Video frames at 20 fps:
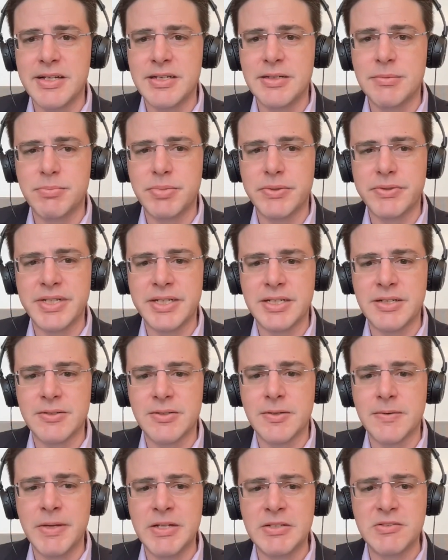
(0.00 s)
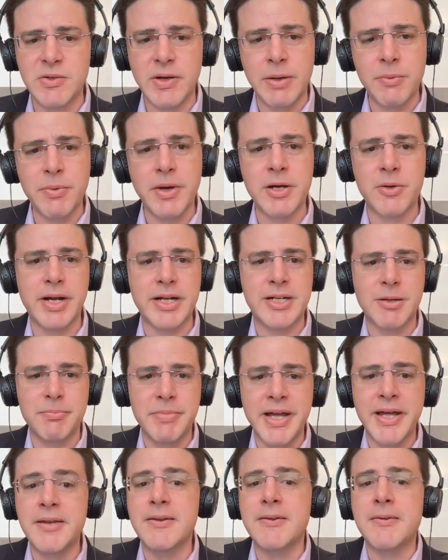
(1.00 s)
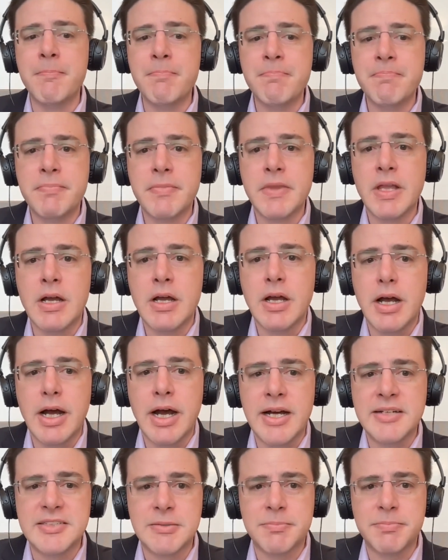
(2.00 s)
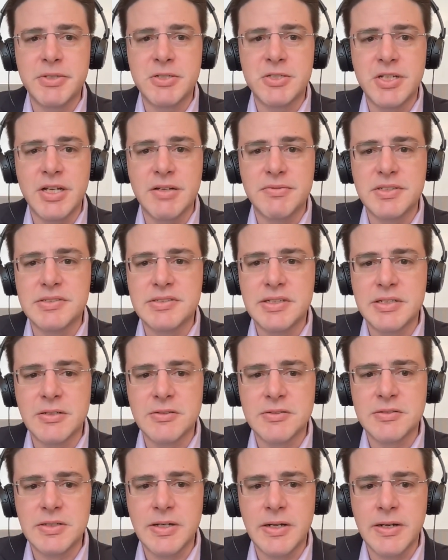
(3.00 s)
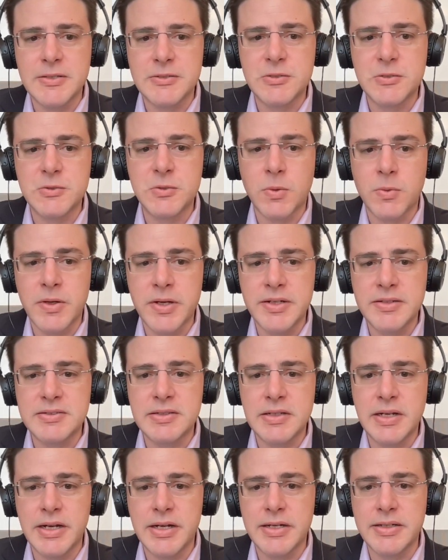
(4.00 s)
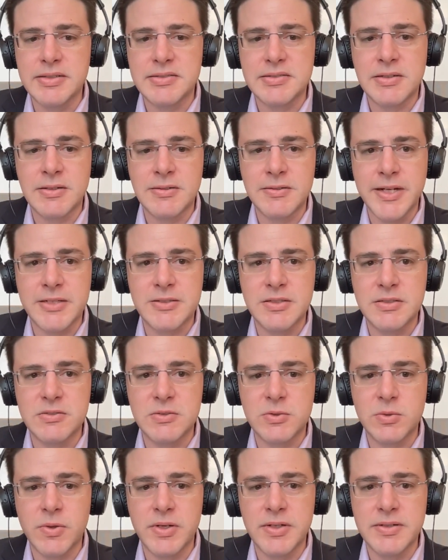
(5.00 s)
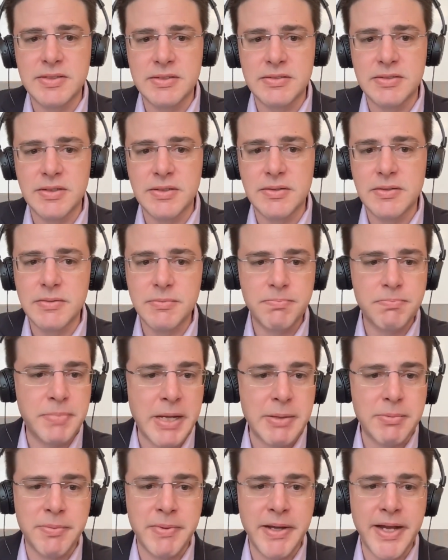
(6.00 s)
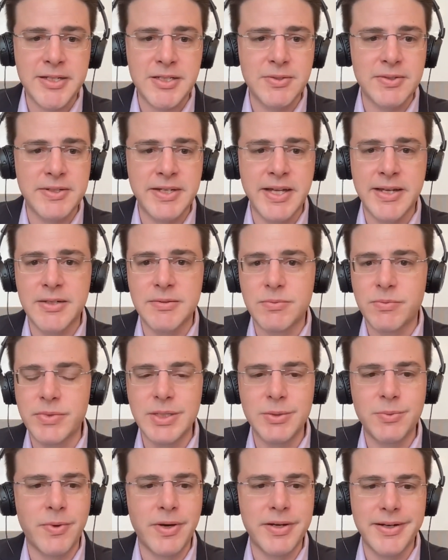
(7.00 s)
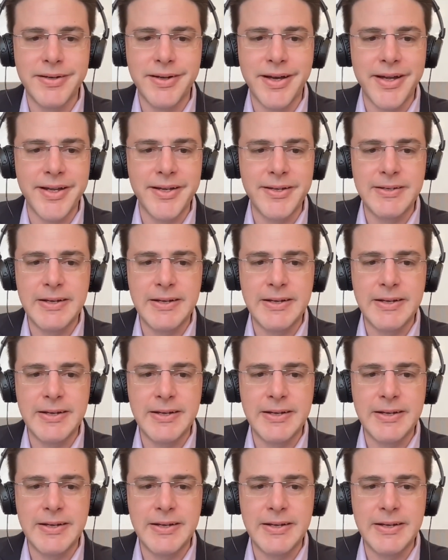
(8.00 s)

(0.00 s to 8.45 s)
in particular. And so I want to recommend Isaac Bashevis Singer's stories, his collected stories. It's a paperback. You get it. Read one a night.